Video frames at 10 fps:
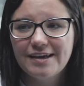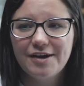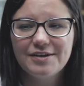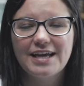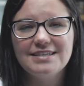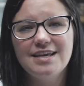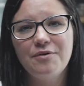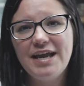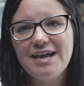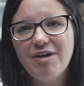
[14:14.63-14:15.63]
Okay,
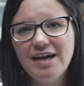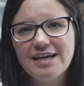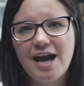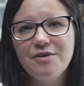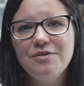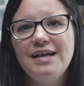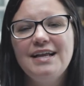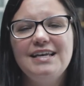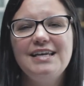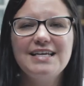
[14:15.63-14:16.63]
so here I go,
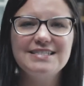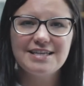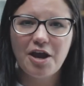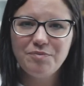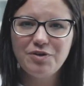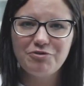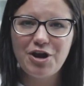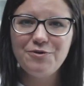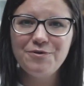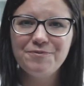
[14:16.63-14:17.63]
last time
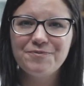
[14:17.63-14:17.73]
through,